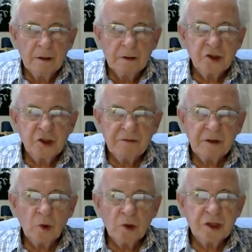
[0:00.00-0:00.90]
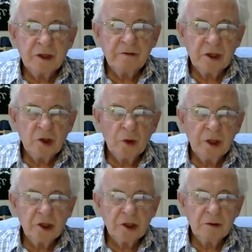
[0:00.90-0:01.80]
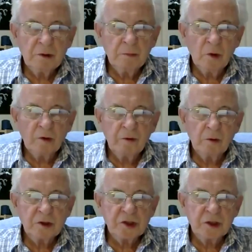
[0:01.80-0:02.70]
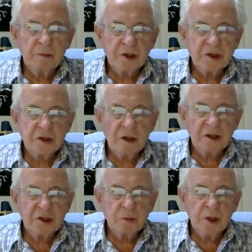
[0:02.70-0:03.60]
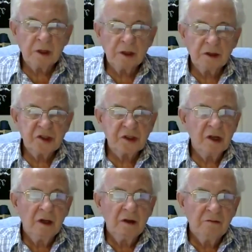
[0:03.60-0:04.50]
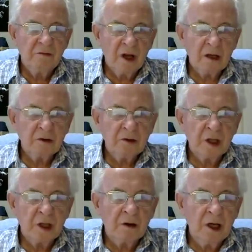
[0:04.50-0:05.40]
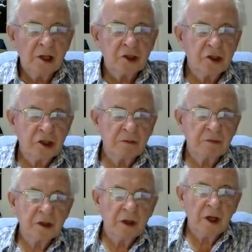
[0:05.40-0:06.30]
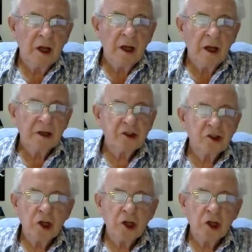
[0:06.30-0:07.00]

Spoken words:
The shift towards individuation with more focus on personal experience, values, and relationships has